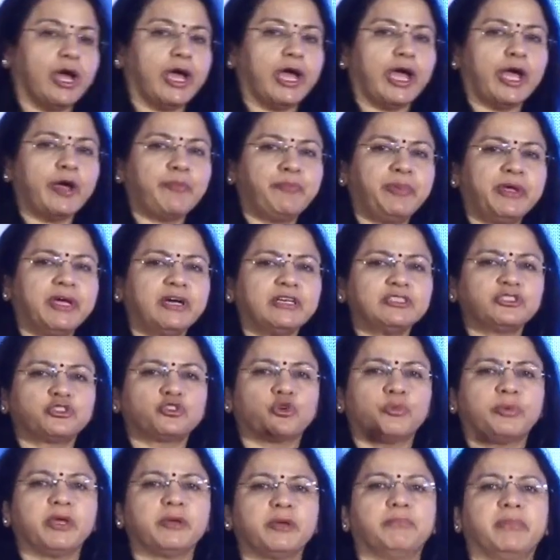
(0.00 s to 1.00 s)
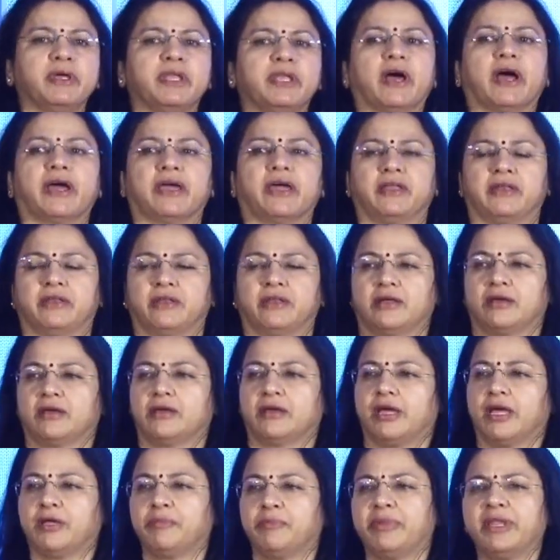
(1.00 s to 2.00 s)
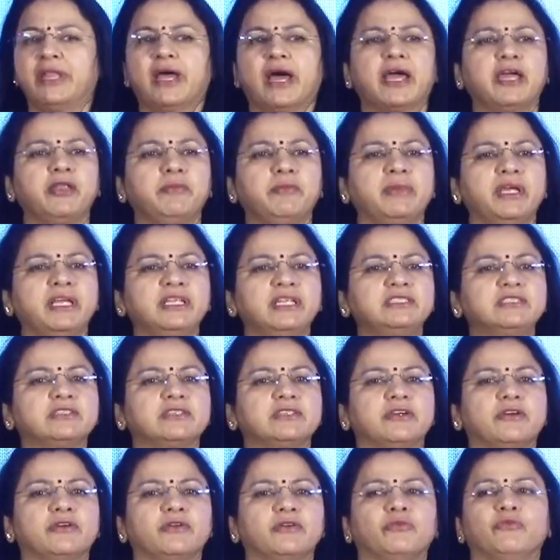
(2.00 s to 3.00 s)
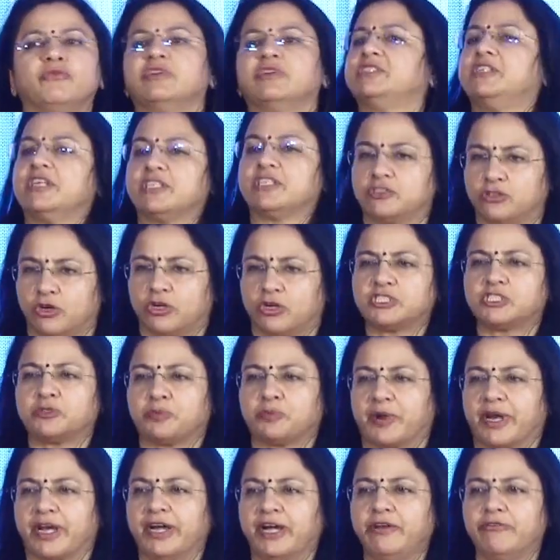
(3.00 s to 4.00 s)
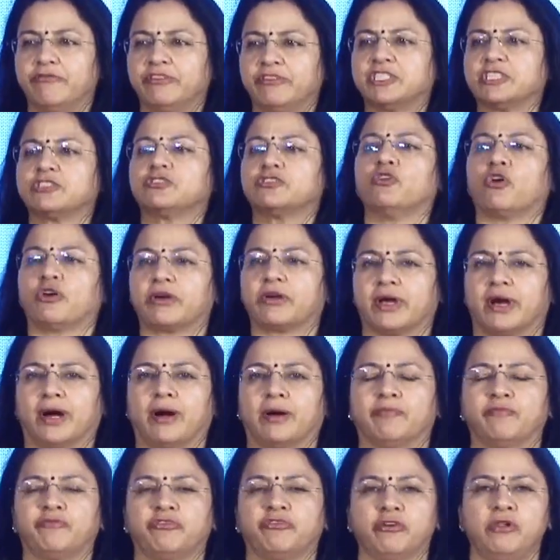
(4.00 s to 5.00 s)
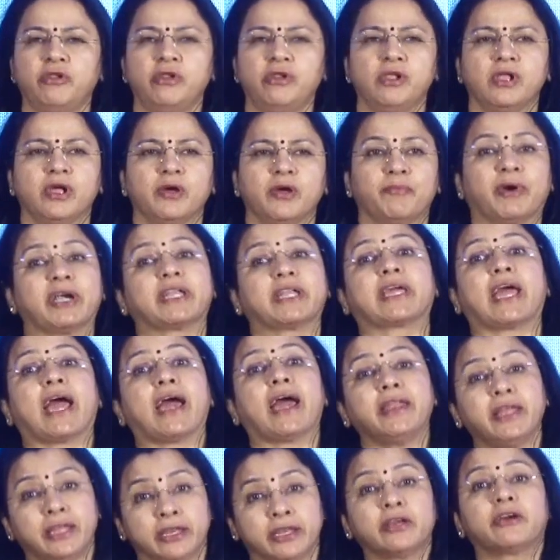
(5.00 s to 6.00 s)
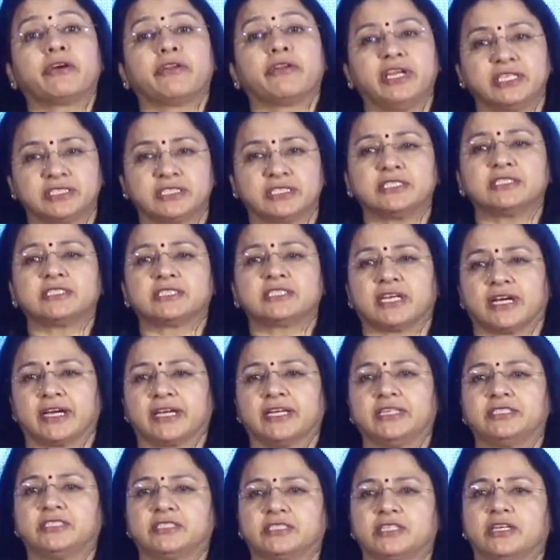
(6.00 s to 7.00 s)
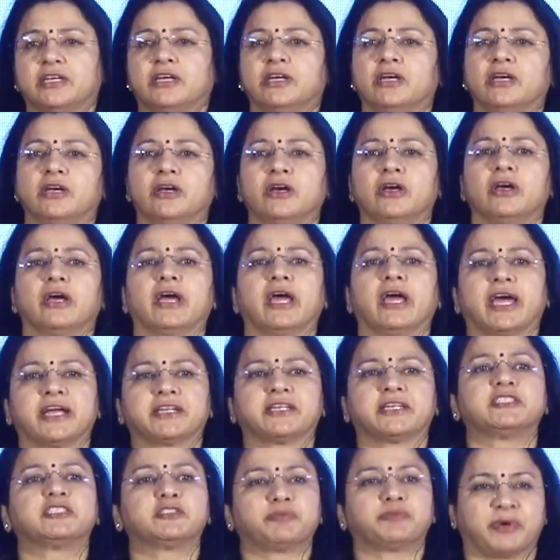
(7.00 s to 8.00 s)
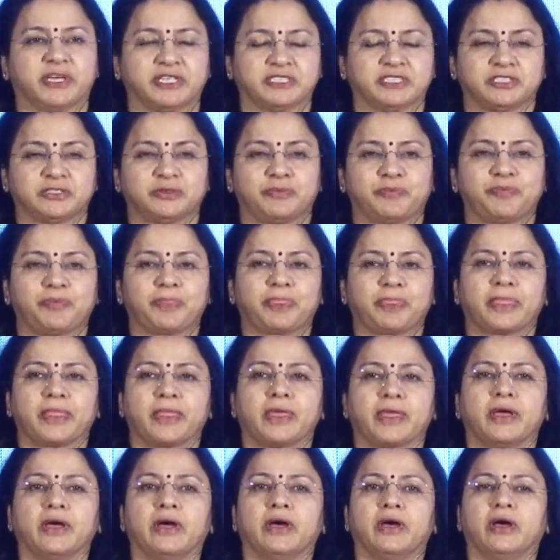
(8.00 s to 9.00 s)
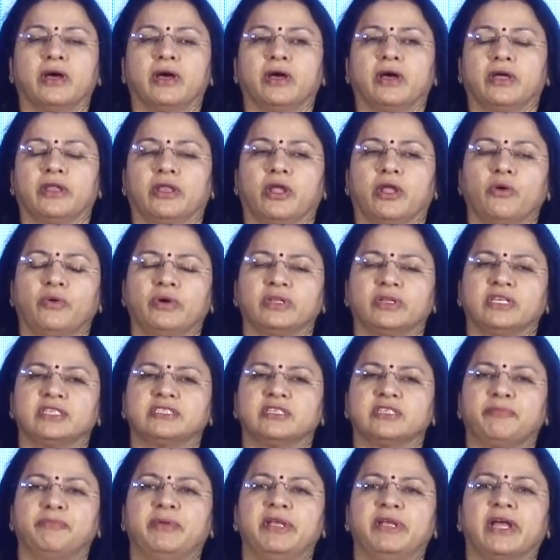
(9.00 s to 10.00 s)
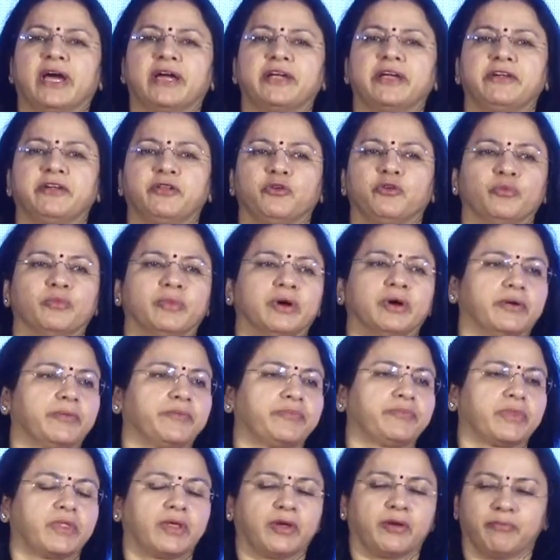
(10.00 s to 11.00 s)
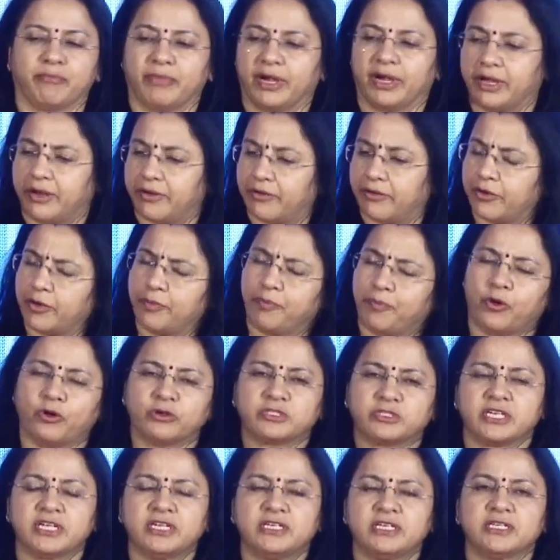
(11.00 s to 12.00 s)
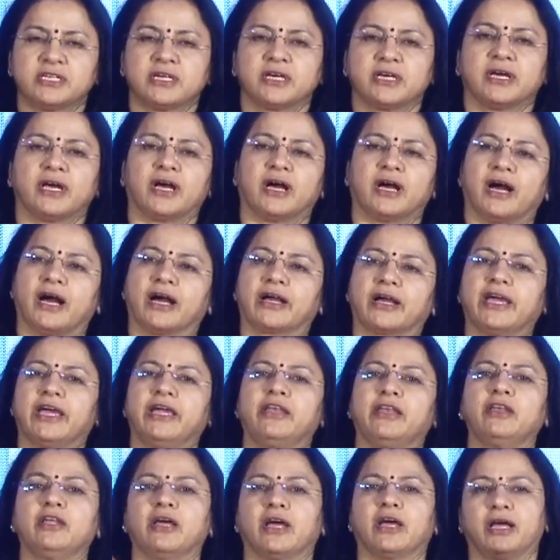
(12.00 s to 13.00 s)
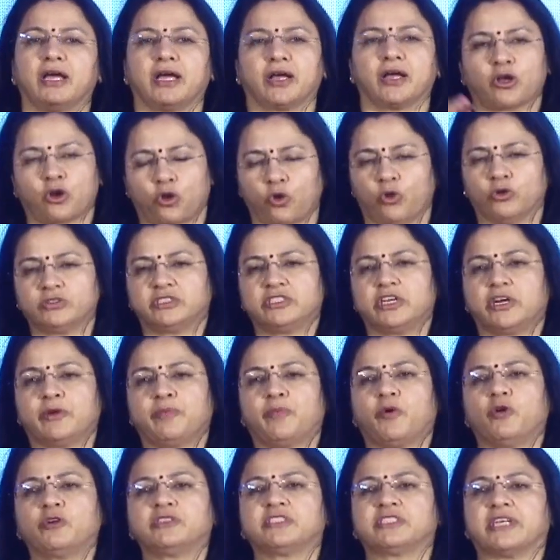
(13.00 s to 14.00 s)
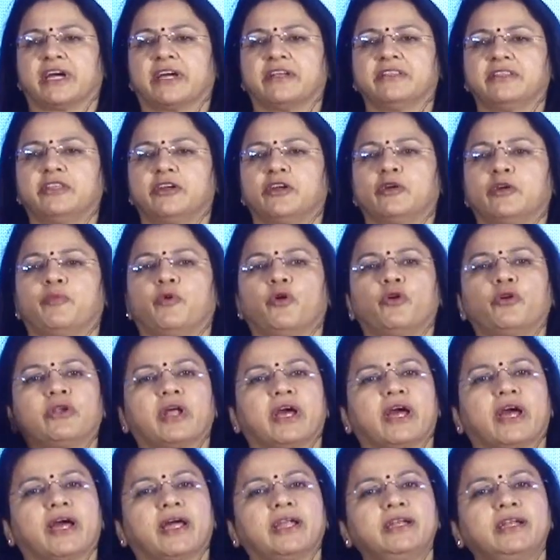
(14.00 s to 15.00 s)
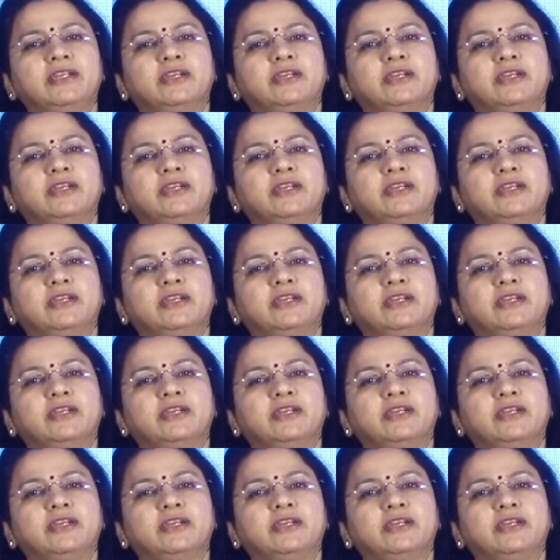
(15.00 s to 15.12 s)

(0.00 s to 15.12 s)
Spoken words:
appears to be benign. And benign means which does not spread, which is not harmful, but can increase in size at its pace. Now, there's a benign tumor. Reported, again, closed the report, signed the report, and